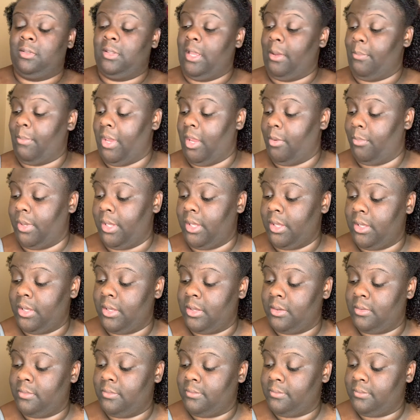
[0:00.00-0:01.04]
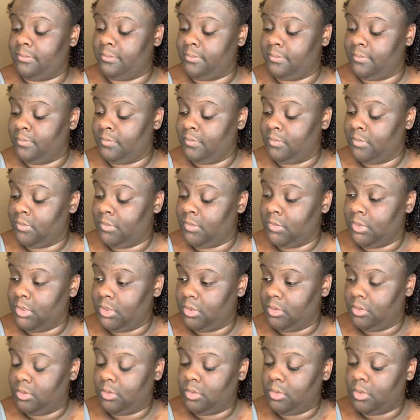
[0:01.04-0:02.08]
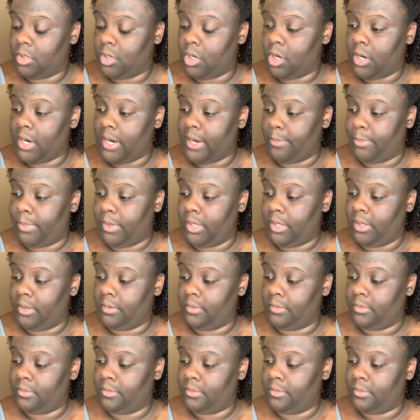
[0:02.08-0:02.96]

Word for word: that may be it. R.I.P.